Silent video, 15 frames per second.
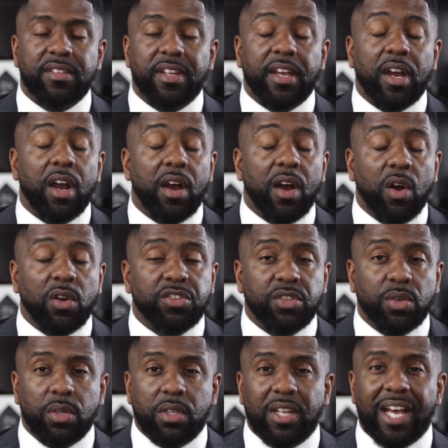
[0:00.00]
They are
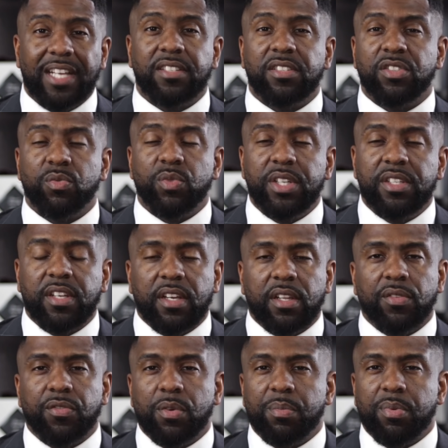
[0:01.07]
also a licensed retailer
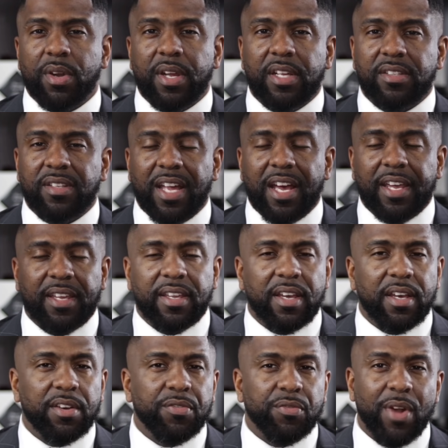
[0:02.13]
for brands like
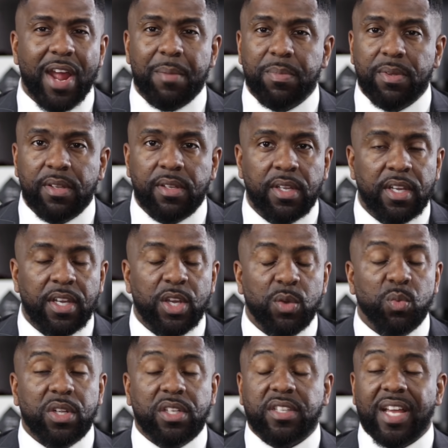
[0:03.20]
Frapin,
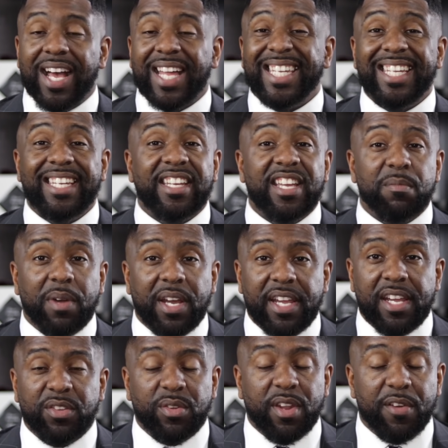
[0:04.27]
which I need to get my
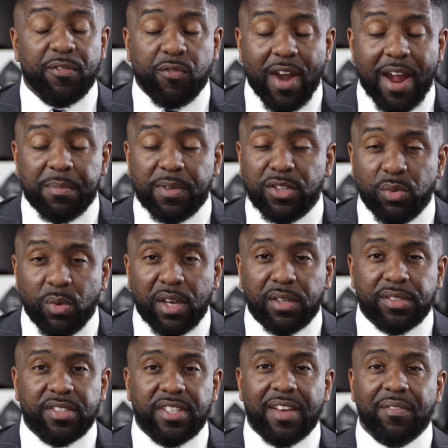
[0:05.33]
hands on that Frapin
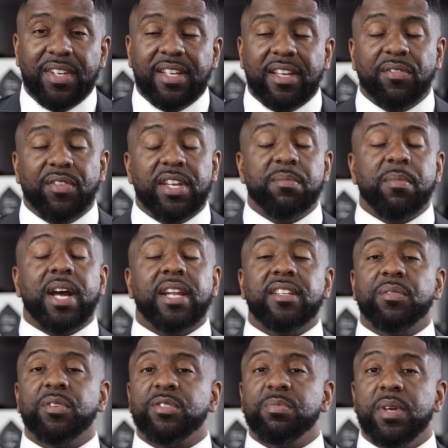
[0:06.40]
1270. If anybody's
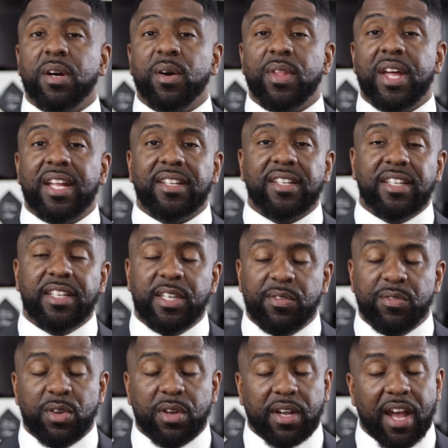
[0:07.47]
ever smelled that, leave
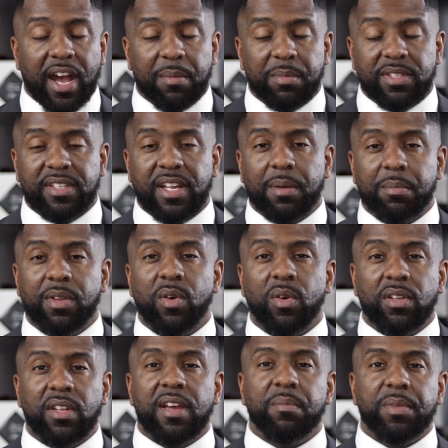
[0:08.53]
your comments down below
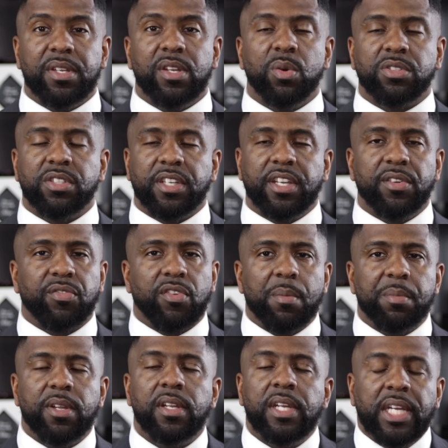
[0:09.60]
and let me know what you get from
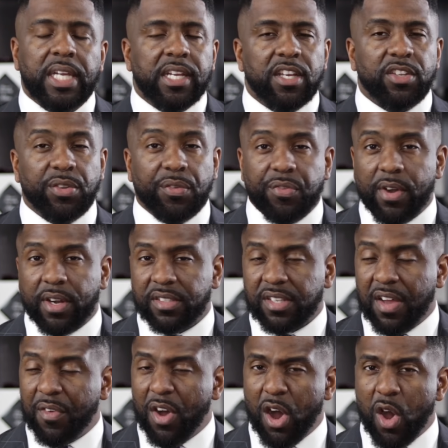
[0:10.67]
it. It's a fragrance
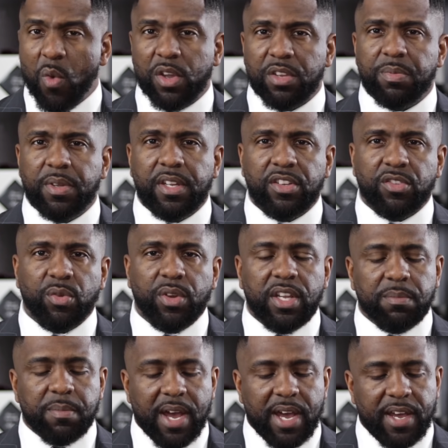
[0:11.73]
I've always been
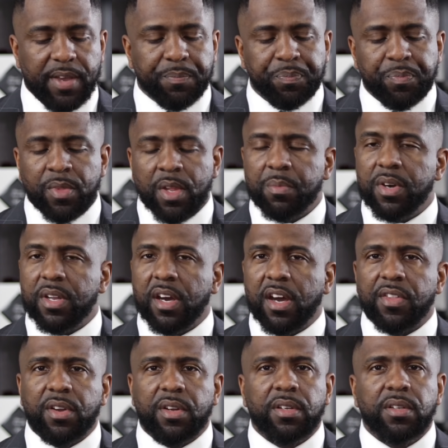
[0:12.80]
intrigued by. But
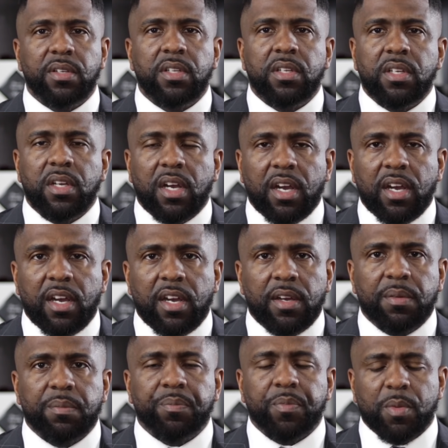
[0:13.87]
other
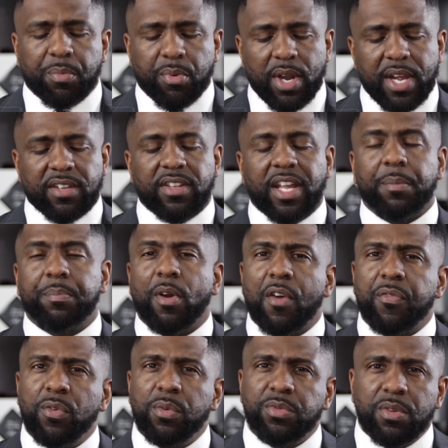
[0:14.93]
brands like
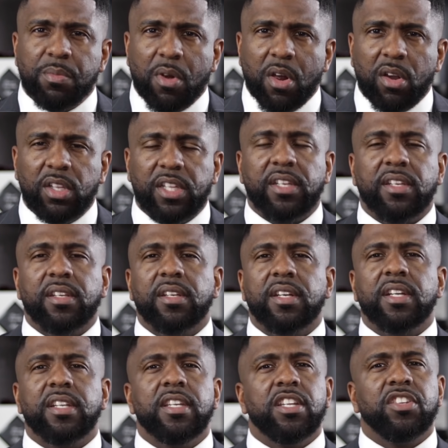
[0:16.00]
Parfums de Marly,
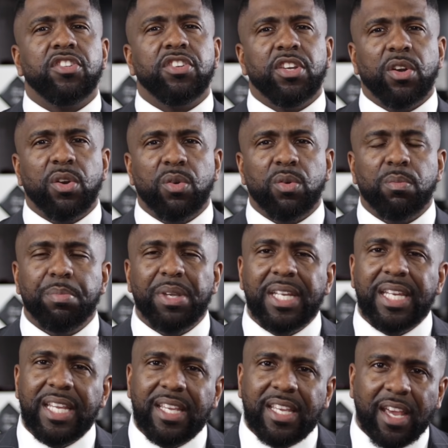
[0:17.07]
Initio,
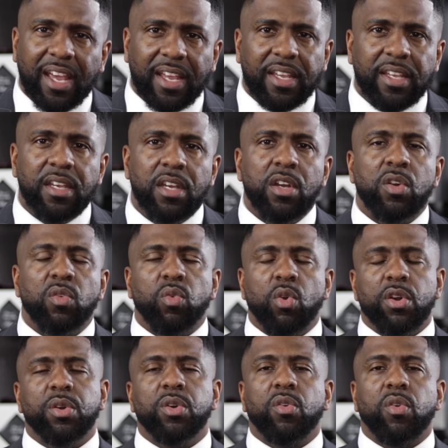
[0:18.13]
BDK,
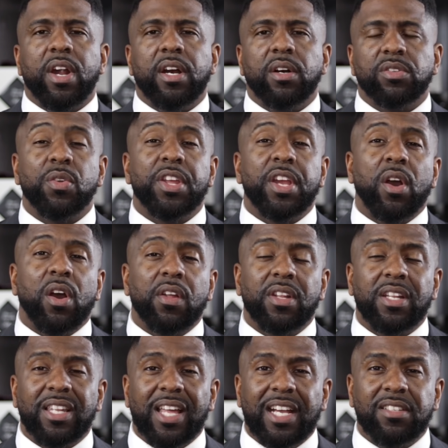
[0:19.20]
Royal Crown. So they are the
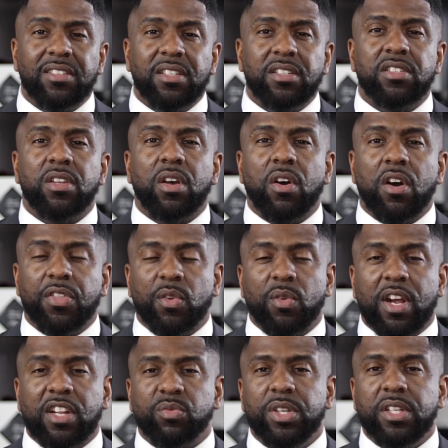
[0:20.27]
licensed,
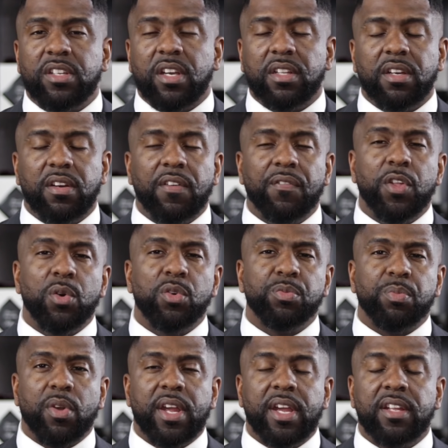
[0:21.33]
authorized retailer of those
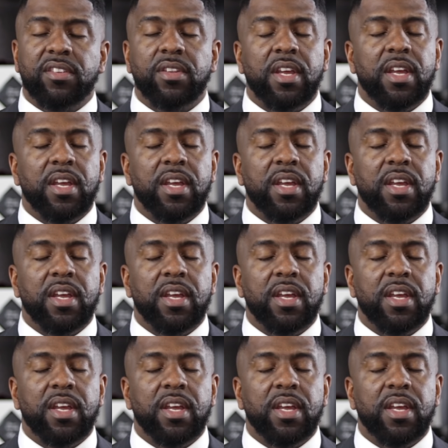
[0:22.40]
brands.